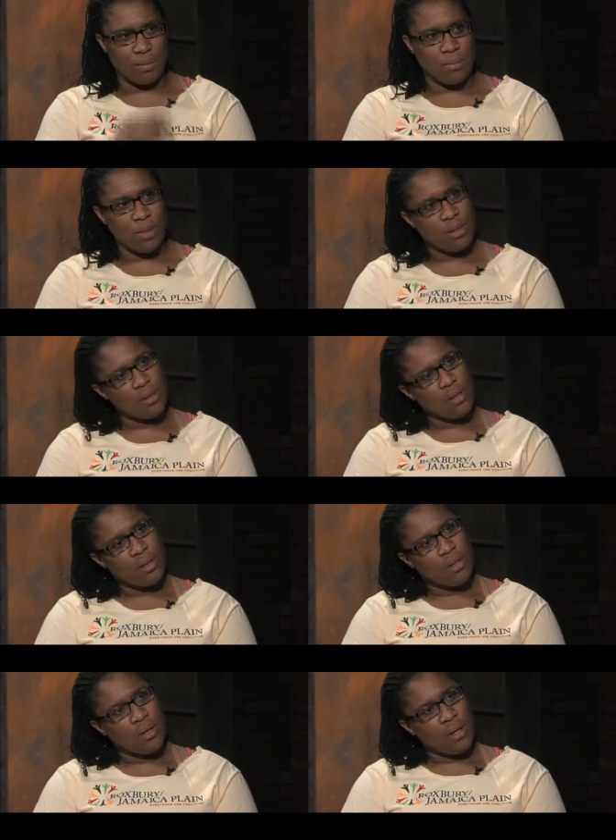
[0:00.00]
Because a lot
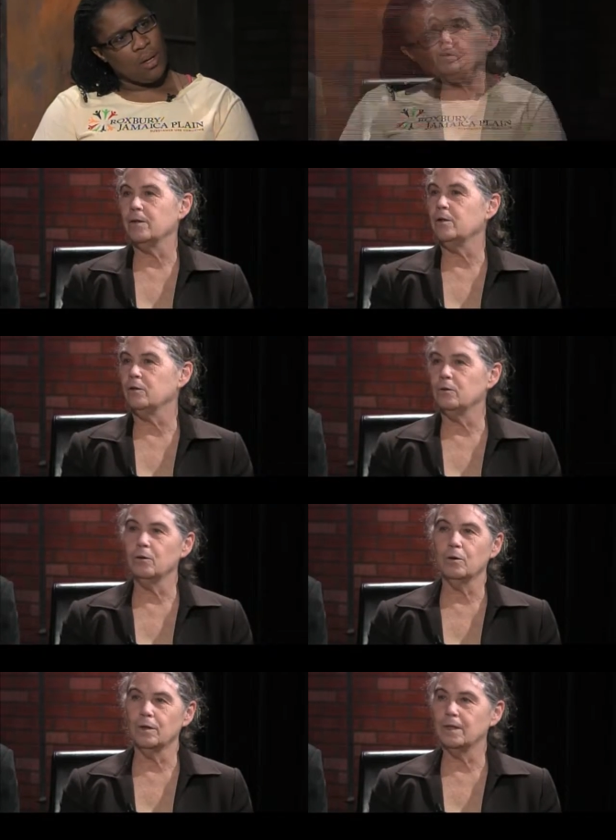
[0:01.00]
of times, you'll
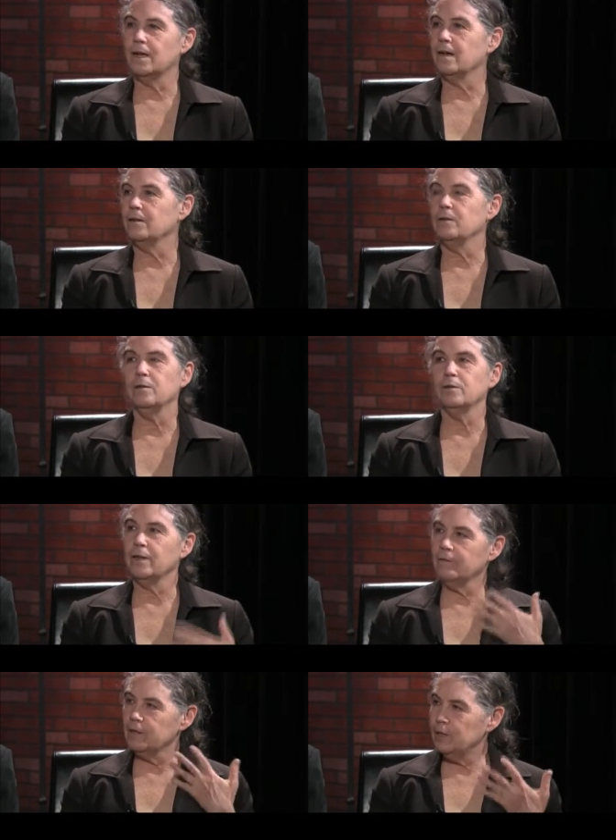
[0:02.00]
go to the doctor, you
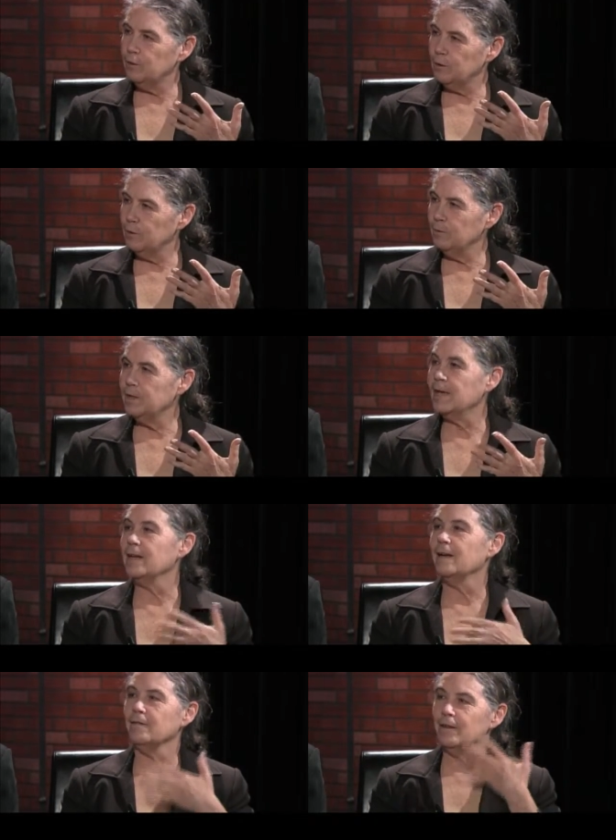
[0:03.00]
have a tooth
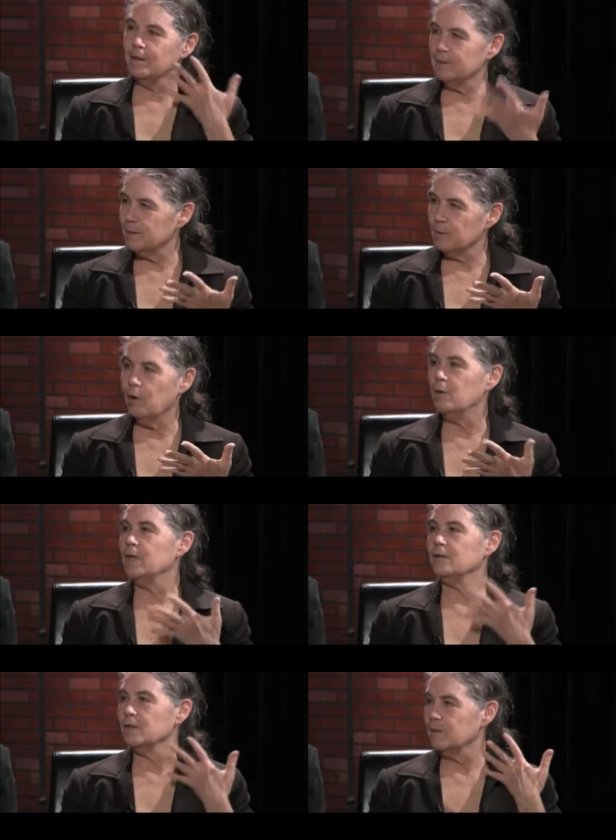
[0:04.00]
taken out, and they'll give you some
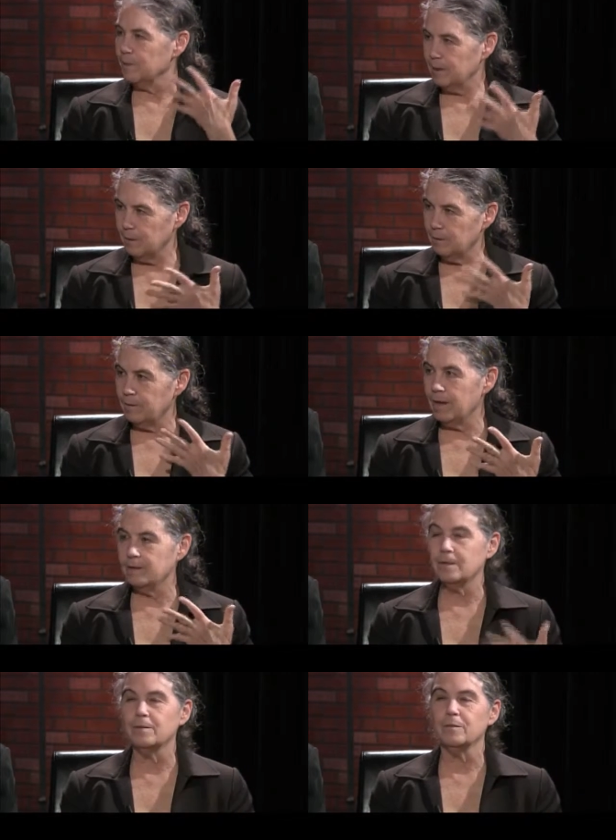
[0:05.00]
codeine or something, if you
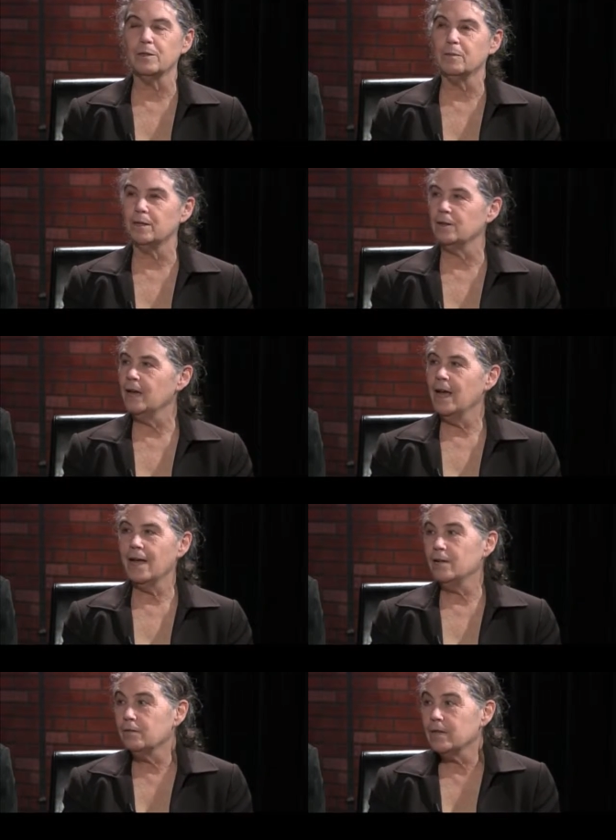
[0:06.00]
had some major,
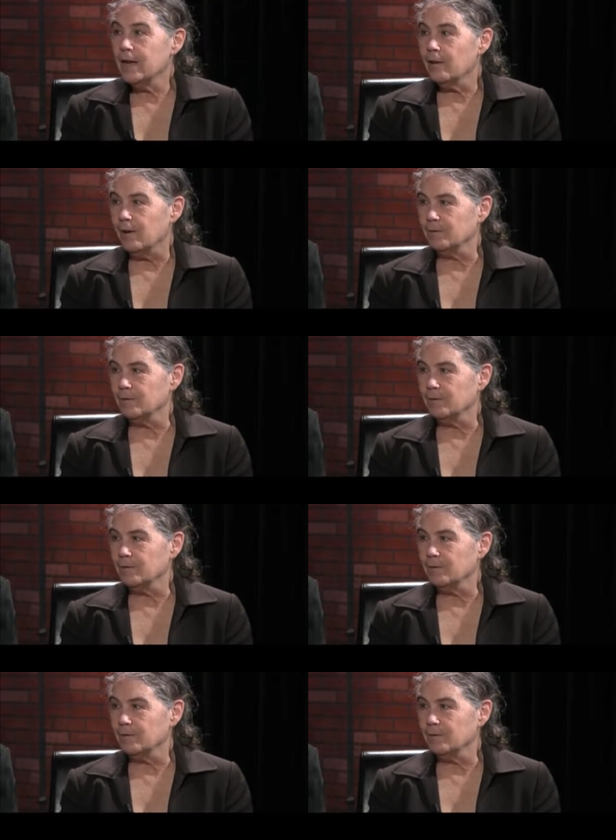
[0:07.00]
and you don't take it all.